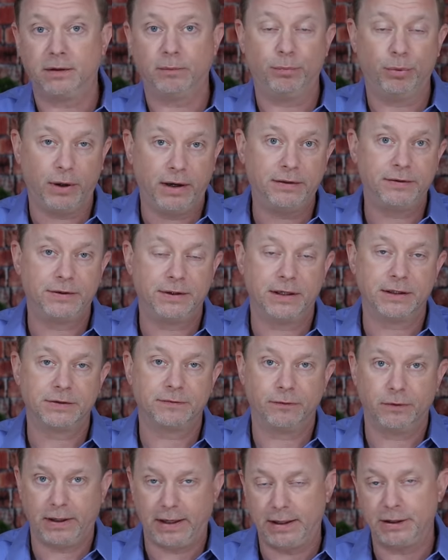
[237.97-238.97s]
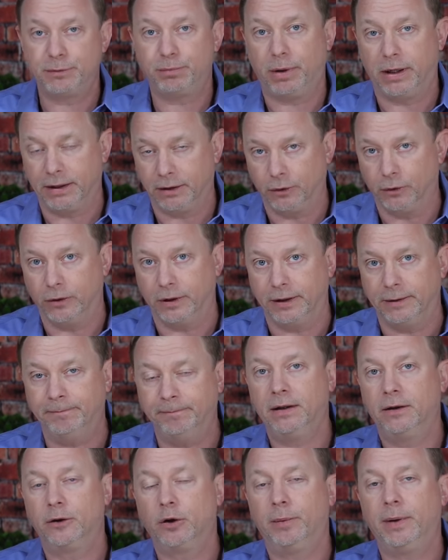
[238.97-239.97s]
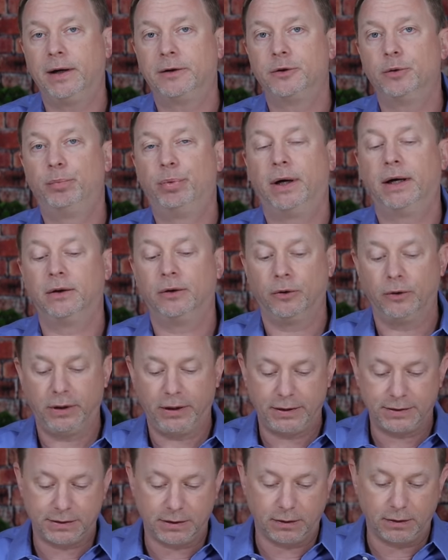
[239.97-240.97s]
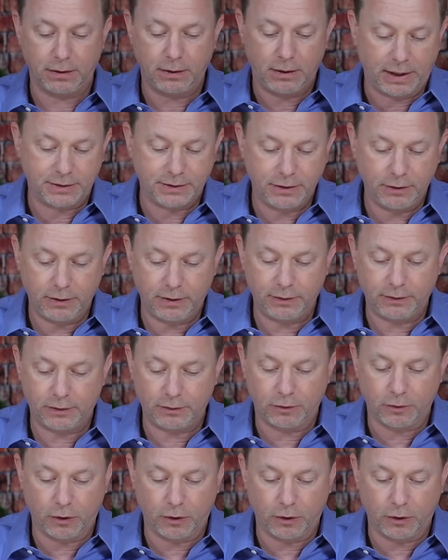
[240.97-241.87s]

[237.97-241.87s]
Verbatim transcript: the breath test for H. pylori. Helicobacter pylori is a bacteria that